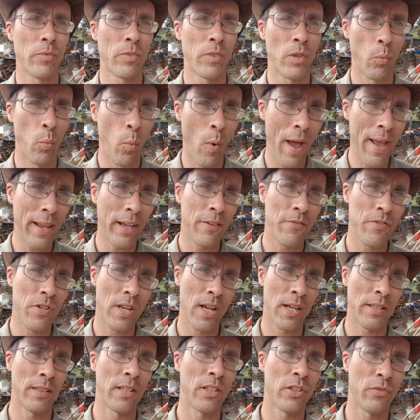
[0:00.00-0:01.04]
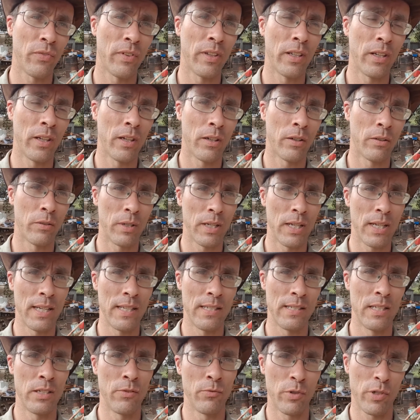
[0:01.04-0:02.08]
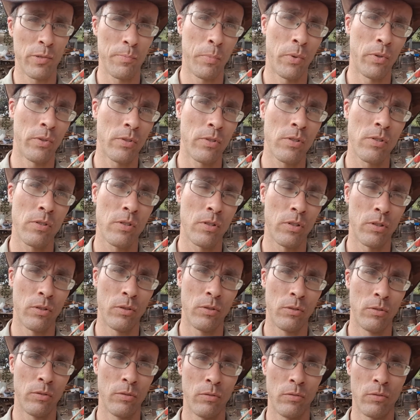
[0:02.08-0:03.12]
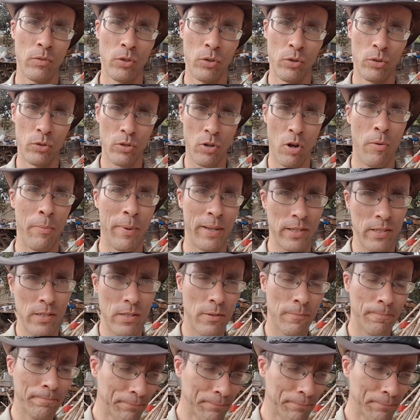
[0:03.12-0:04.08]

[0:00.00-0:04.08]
the way I've done this video is in response to your comments.